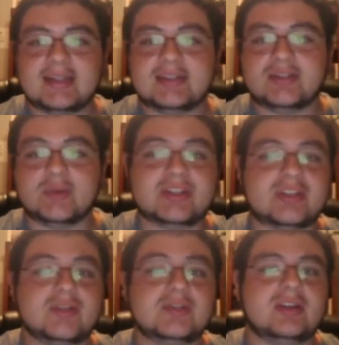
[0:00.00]
So this
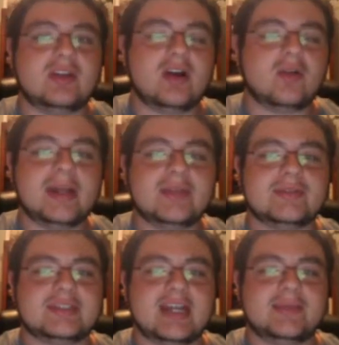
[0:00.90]
goes a long way to
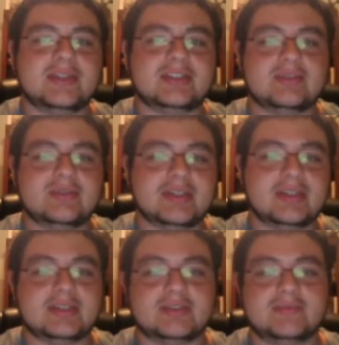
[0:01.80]
establishing
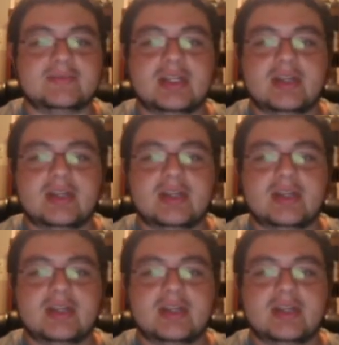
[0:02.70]
realism,